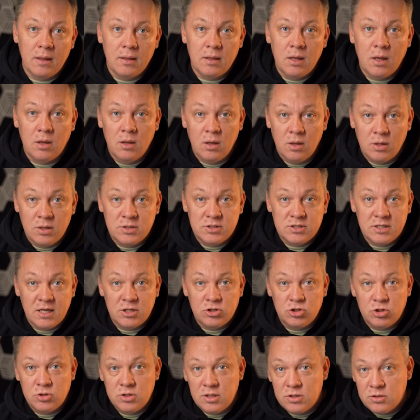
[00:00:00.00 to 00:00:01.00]
There are
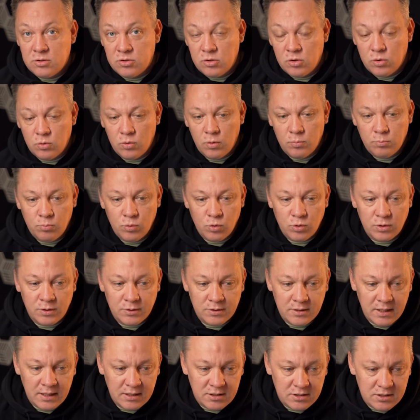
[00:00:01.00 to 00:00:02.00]
essentially two
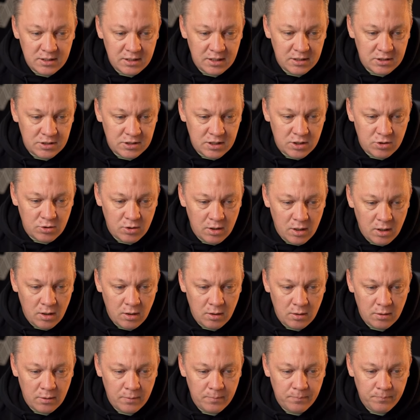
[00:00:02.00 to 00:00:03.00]
important things to consider
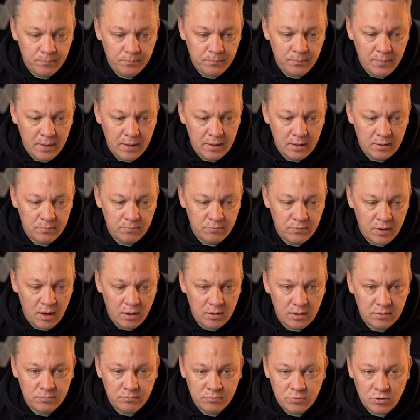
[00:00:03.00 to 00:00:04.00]
here. The
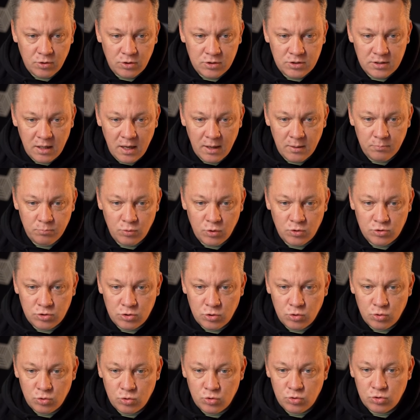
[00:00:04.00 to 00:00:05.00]
very first and
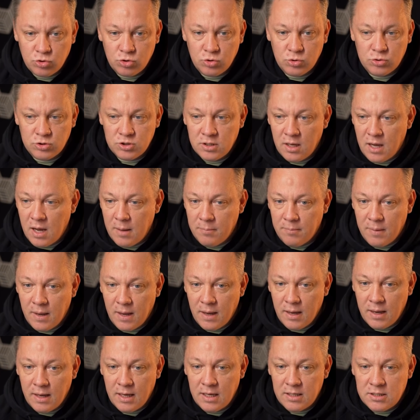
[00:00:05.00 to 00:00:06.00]
most crucial step
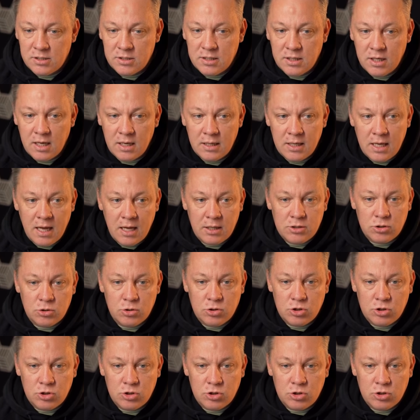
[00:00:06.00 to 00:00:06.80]
is to connect your